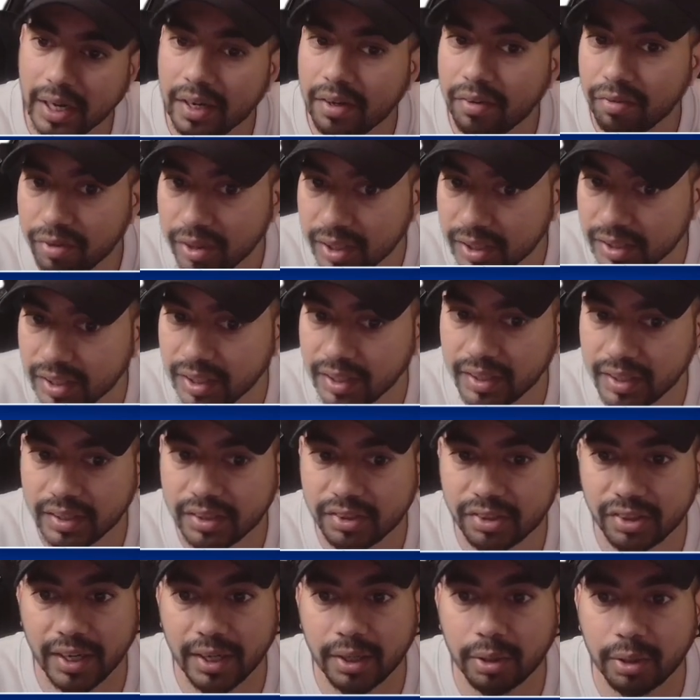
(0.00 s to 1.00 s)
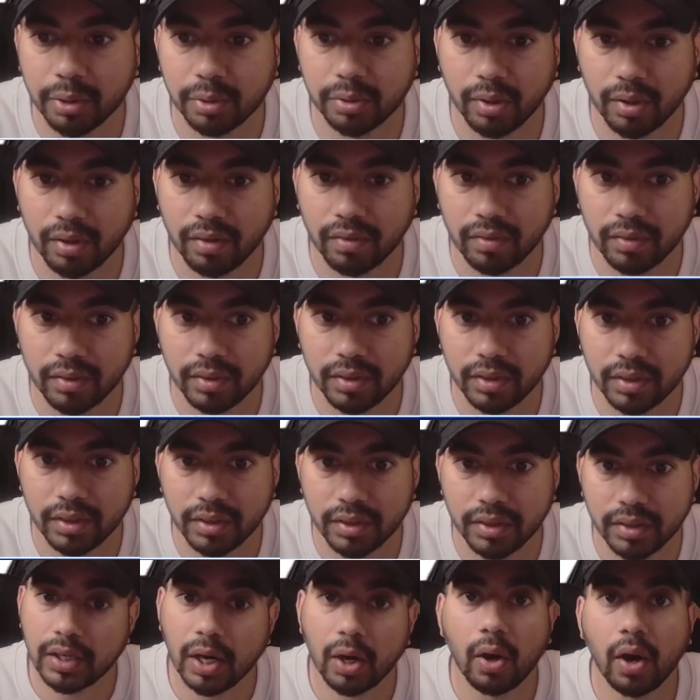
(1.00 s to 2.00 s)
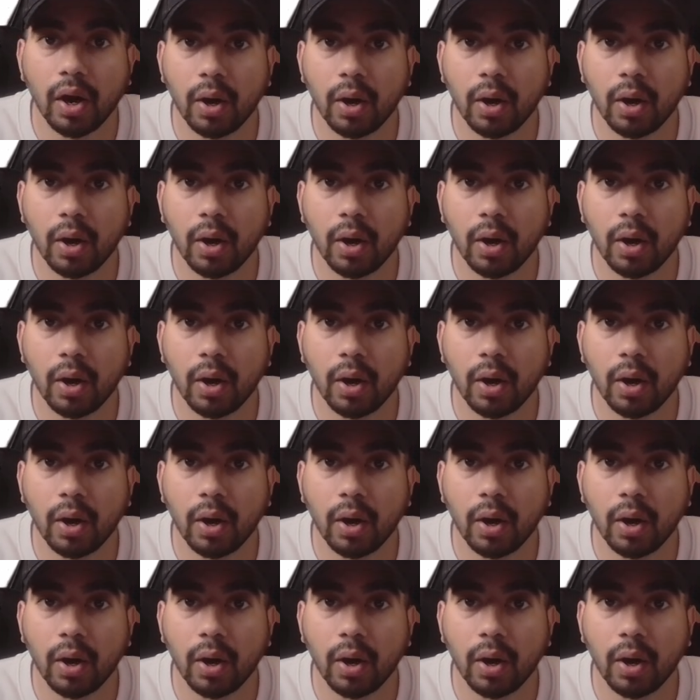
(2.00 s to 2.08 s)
that Vsync is trying to solve. Now,